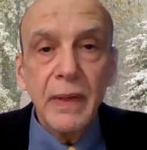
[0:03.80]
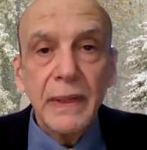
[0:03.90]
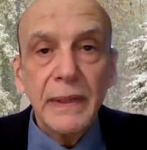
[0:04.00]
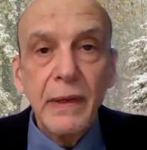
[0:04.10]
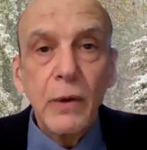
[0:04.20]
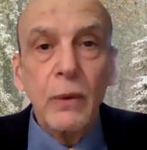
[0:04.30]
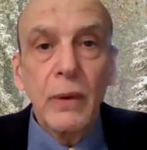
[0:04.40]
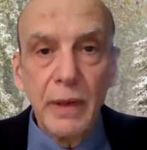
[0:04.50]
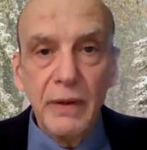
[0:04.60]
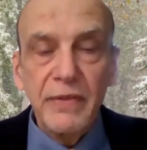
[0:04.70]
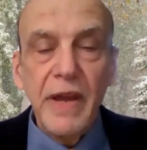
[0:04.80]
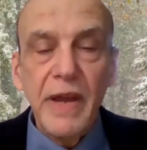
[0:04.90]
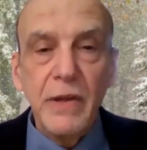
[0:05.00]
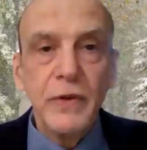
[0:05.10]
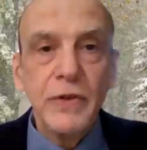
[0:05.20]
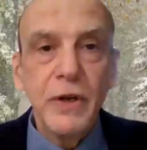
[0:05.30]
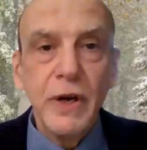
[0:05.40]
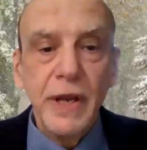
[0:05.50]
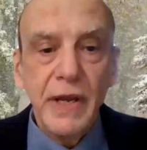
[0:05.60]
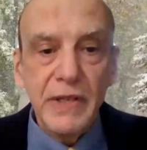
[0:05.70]
Hello, and thank you for
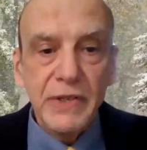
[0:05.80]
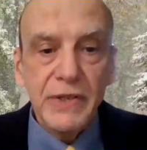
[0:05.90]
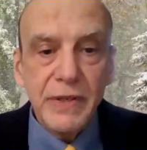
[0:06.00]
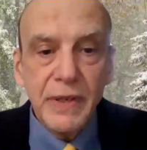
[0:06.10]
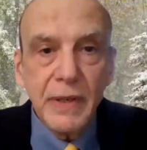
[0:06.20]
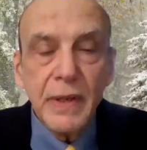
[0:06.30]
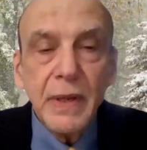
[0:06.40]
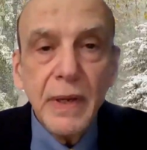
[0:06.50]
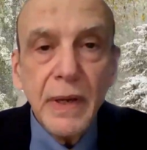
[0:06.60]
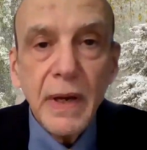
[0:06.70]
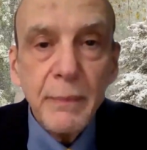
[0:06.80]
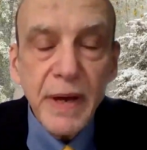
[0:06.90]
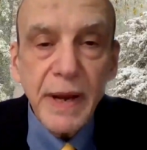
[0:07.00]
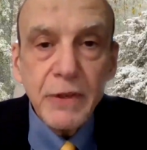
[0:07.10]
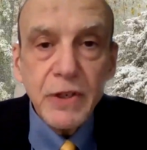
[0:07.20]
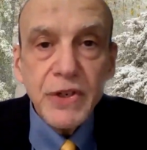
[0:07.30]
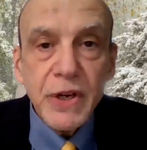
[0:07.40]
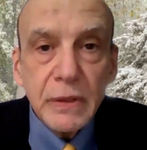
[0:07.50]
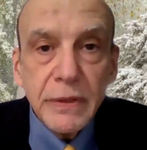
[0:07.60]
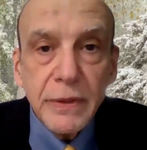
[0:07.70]
joining us. My name is
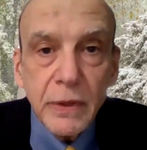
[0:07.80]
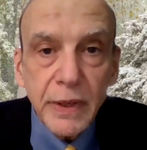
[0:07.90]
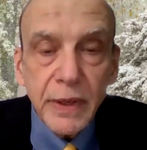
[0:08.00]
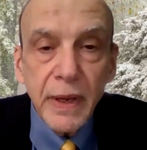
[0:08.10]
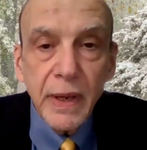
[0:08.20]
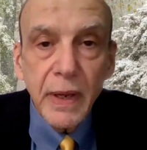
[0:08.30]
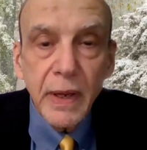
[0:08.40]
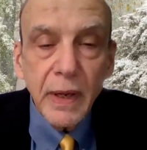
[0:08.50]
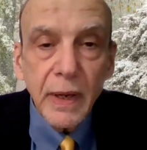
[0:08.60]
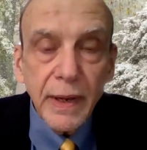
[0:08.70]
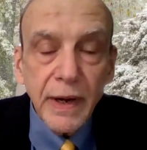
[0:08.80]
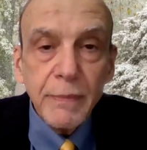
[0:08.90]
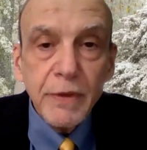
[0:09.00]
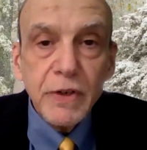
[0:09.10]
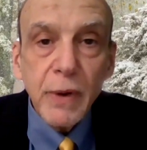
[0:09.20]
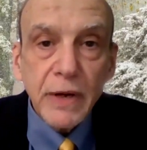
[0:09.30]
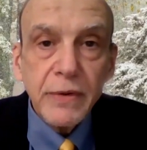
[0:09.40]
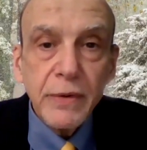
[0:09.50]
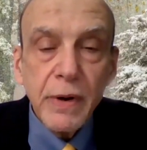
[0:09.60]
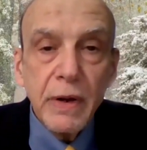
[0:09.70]
Gerald Newman, and I'm the
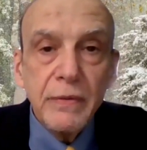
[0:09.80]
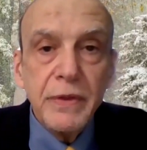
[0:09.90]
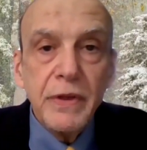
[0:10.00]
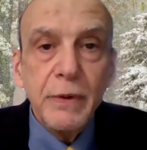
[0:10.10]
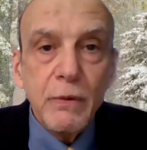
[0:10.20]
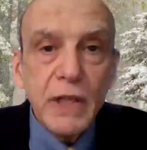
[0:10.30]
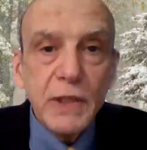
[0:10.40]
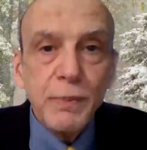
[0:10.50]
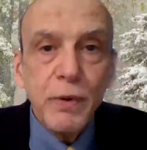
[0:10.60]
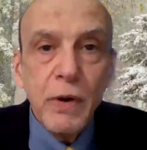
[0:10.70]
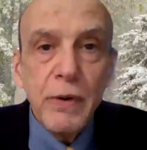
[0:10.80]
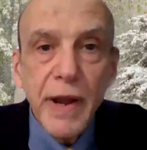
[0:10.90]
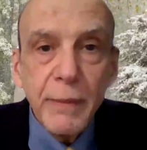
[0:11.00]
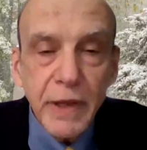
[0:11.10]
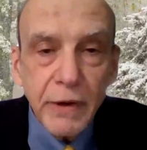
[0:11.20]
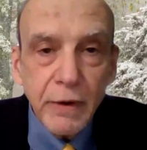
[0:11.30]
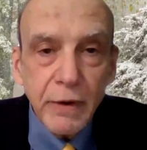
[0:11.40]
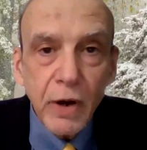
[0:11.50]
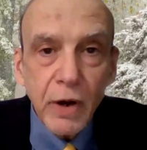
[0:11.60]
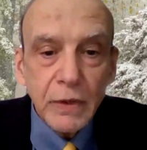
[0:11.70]
director of the Human Rights Program here at
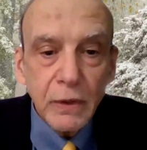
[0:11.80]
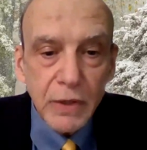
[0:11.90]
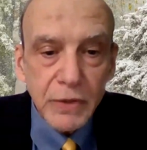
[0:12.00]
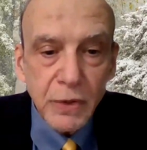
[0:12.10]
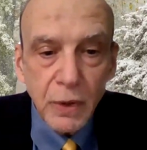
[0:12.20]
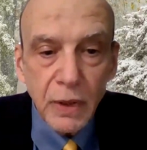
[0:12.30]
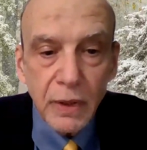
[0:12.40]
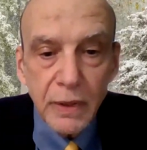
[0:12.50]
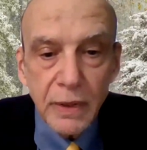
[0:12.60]
Harvard Law School.